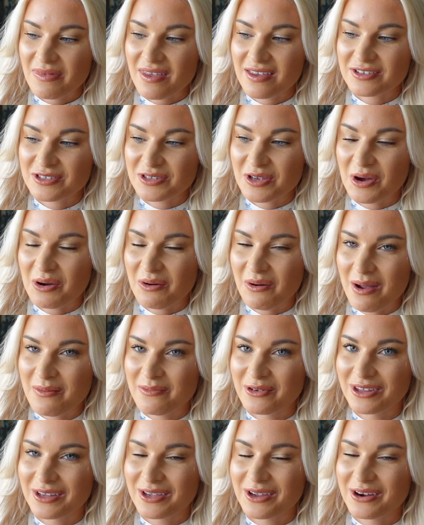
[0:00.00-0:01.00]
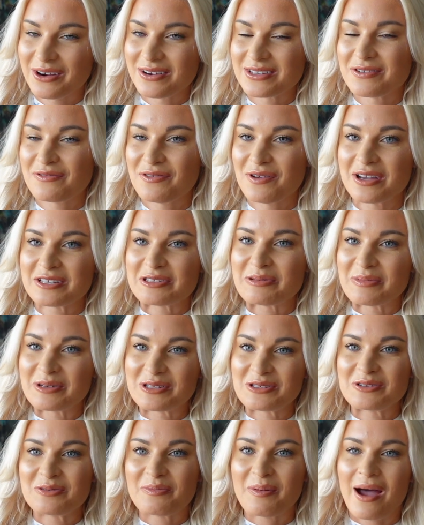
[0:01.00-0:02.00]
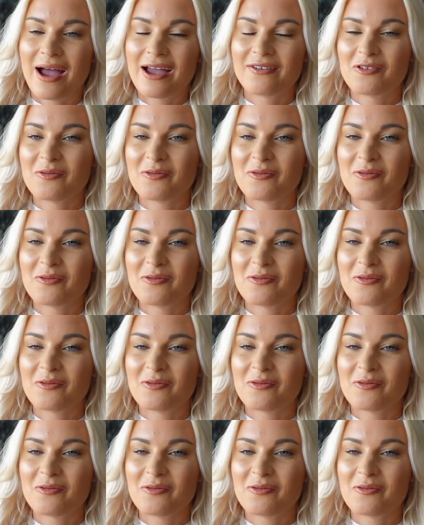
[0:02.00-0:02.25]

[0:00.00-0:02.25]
So I'm really curious if you guys have been to Dubai,